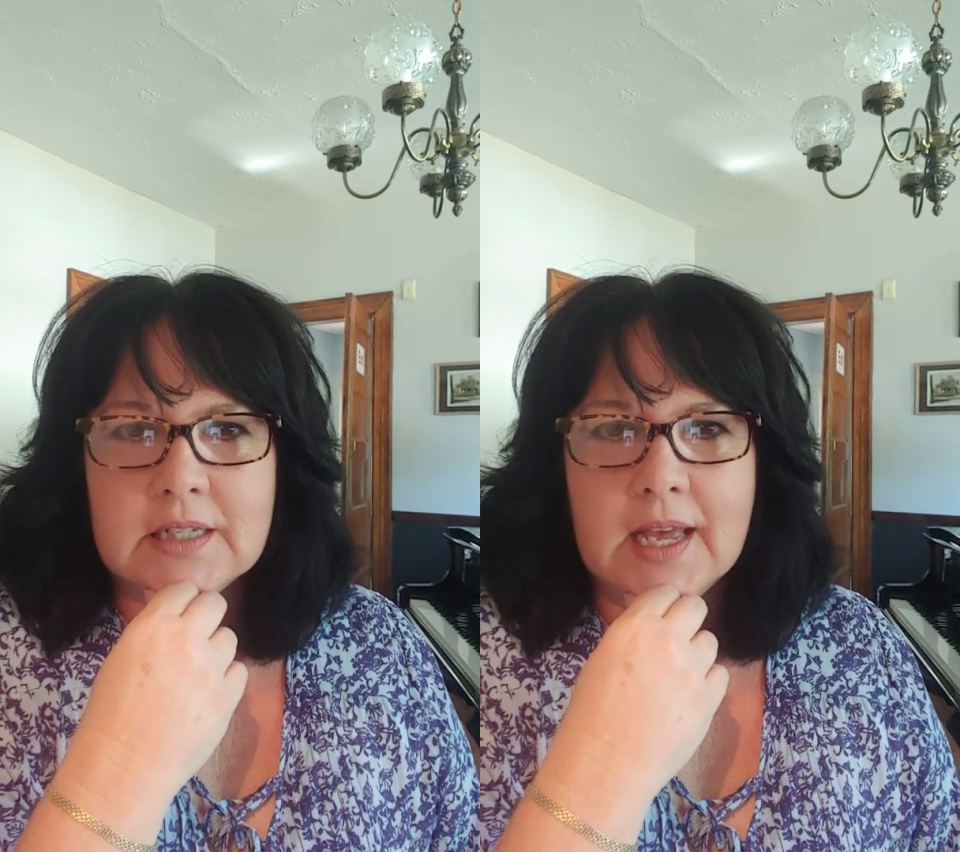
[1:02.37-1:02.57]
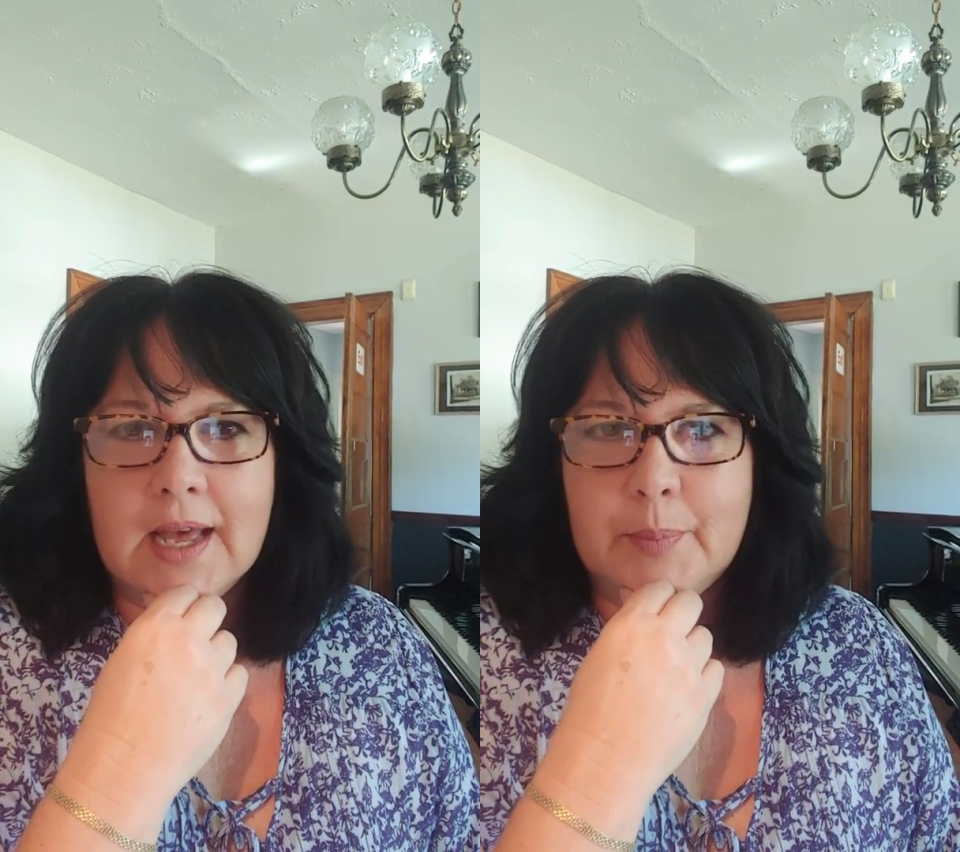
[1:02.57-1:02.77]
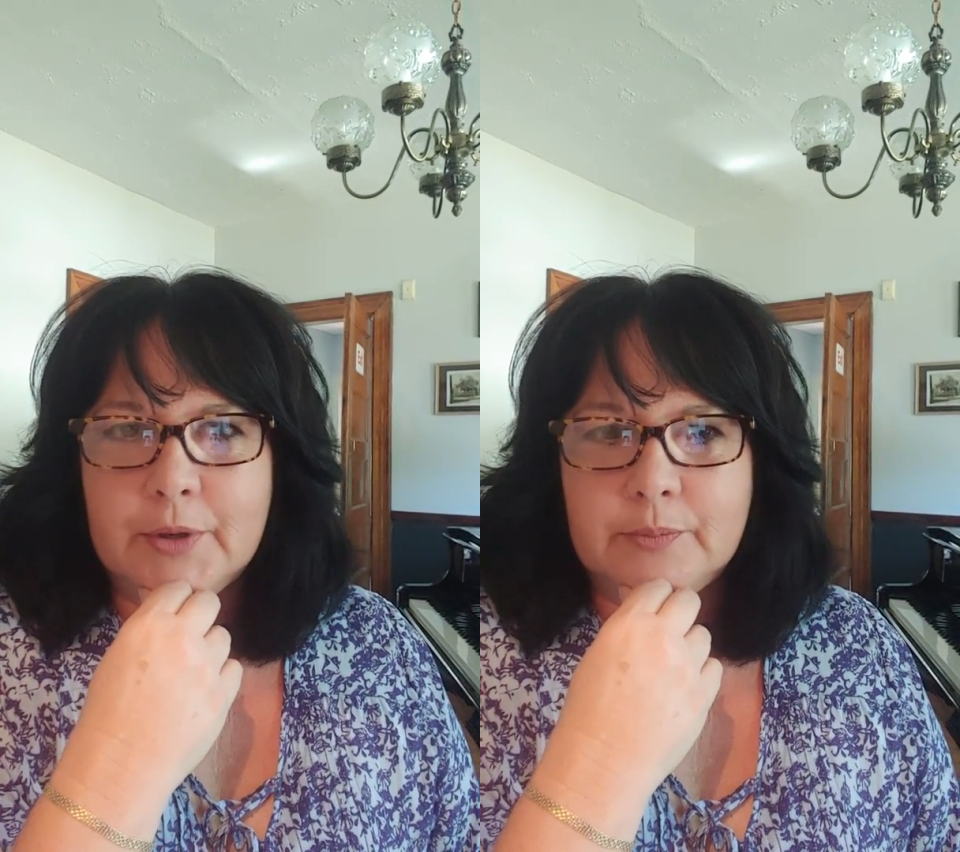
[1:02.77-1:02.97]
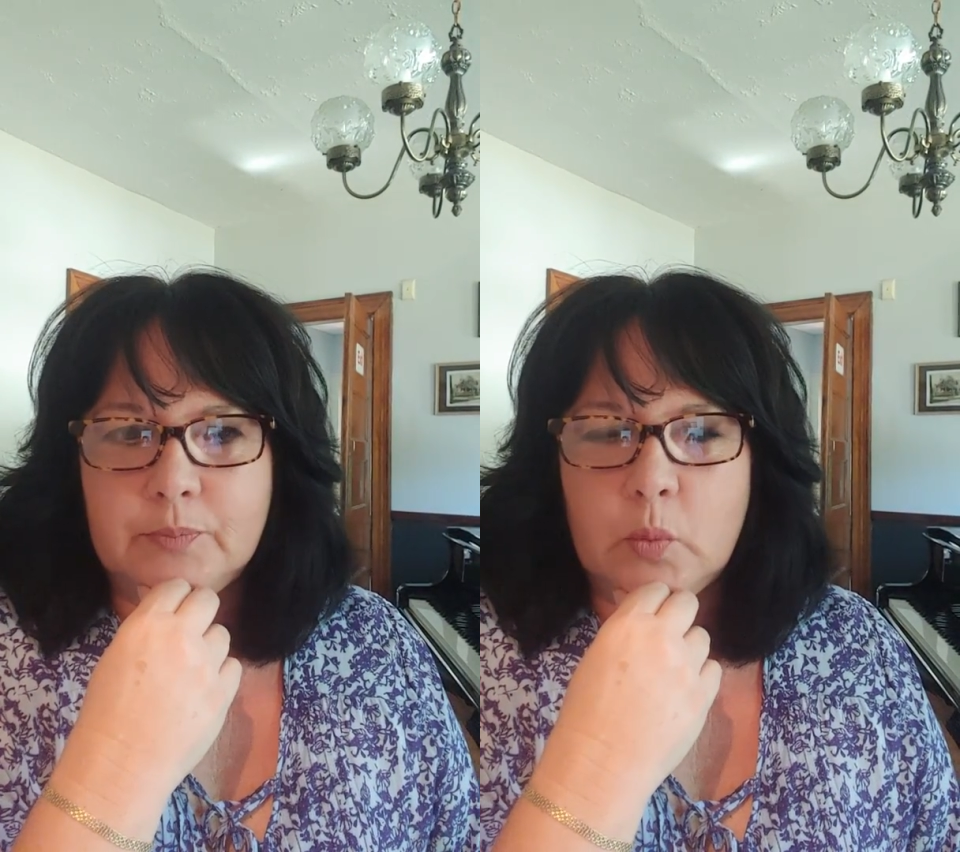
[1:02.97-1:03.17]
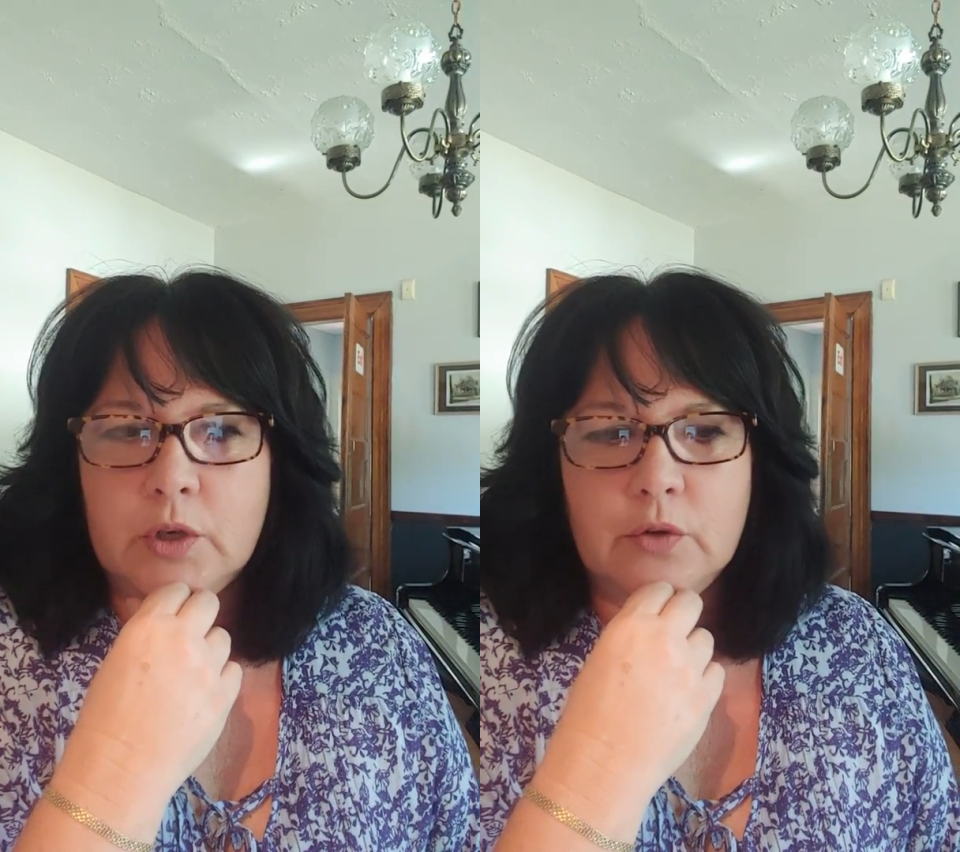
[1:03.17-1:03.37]
to
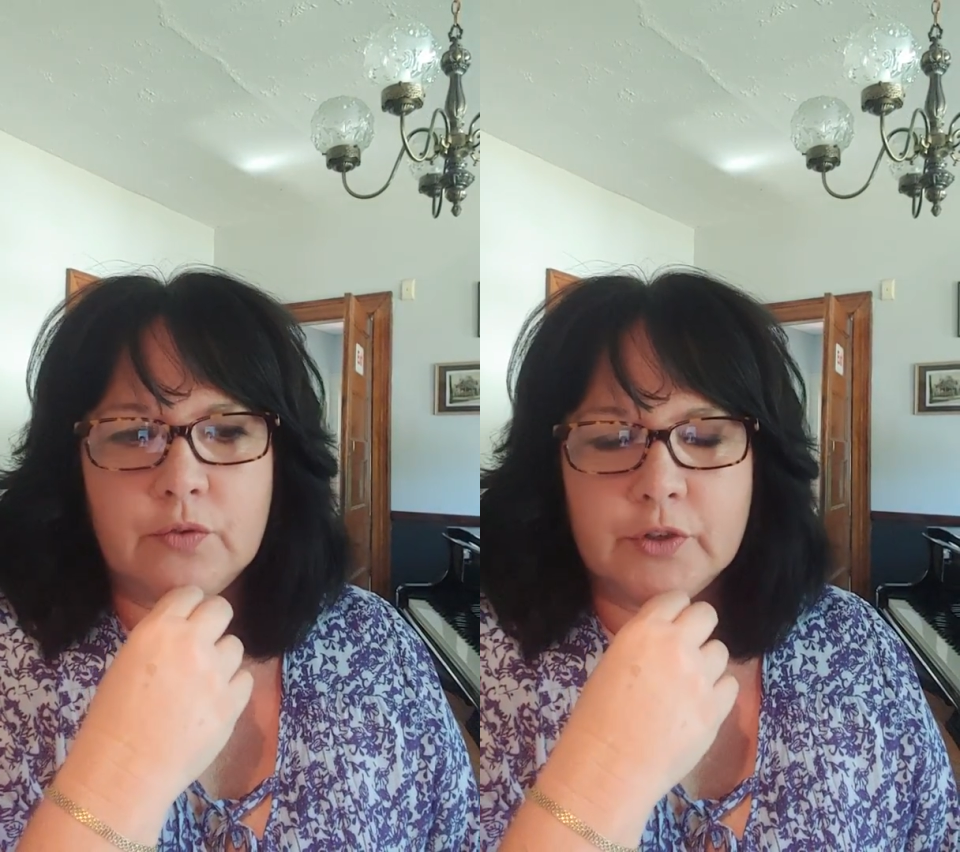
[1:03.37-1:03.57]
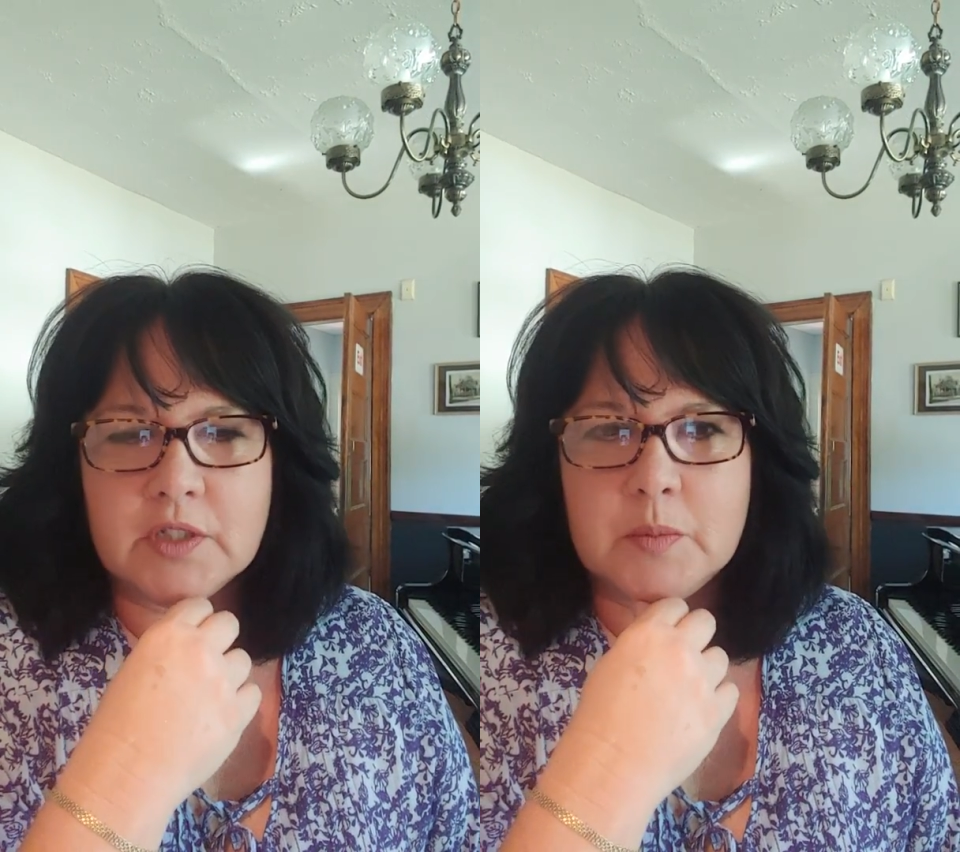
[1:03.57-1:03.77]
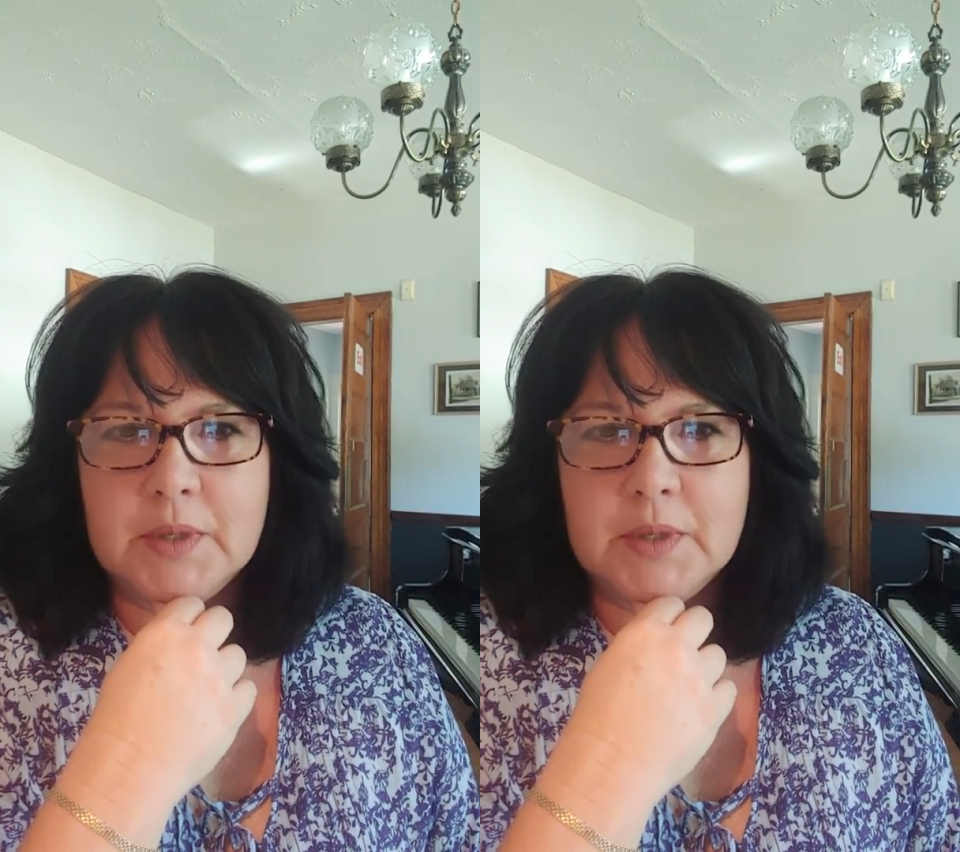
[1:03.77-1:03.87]
happen when you first